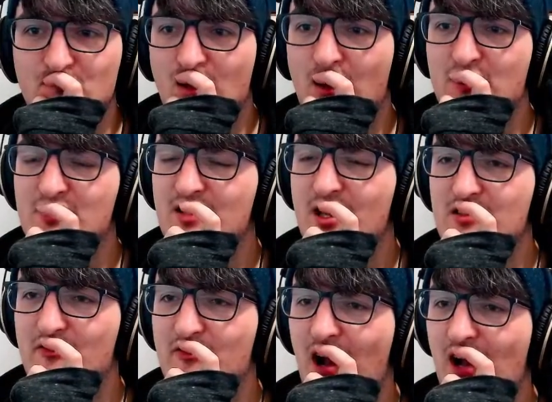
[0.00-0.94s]
I'll just say it's a
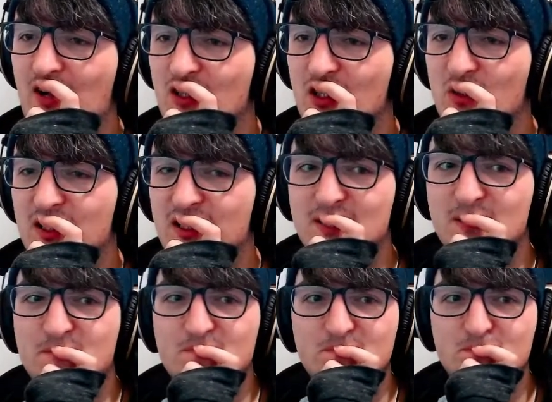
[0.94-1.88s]
fraction quicker.
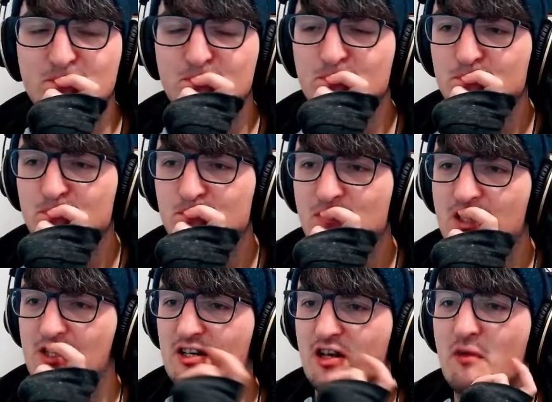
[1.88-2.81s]

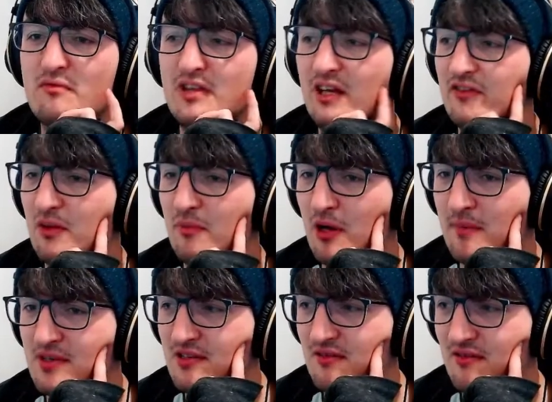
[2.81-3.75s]
Because I don't think for the
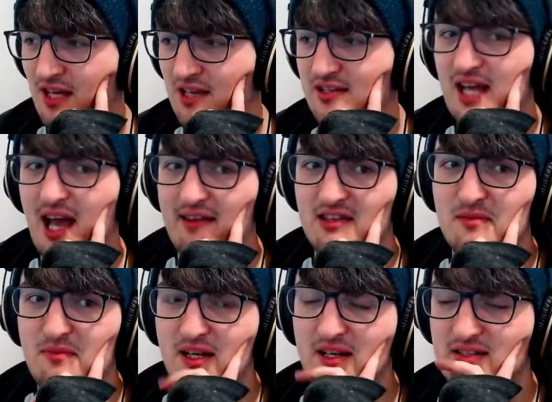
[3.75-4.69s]
purposes of this, 10
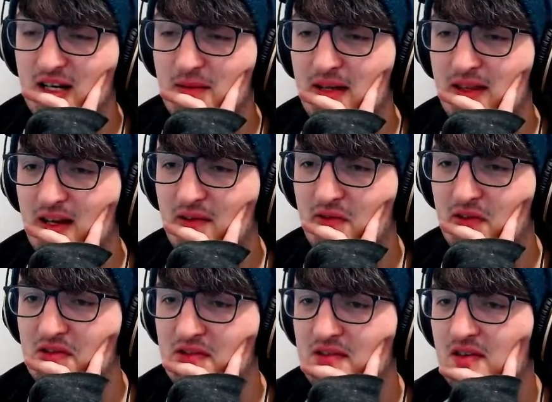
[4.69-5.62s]
speed is going to make the
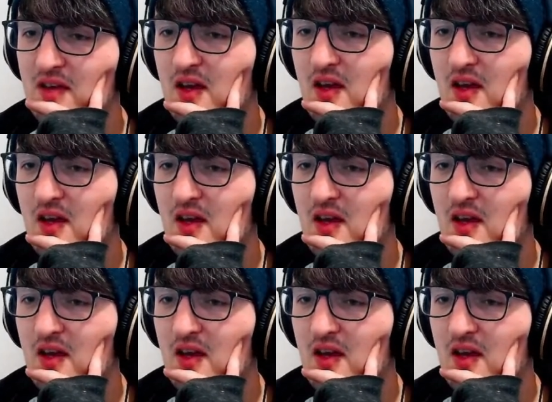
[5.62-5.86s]
difference.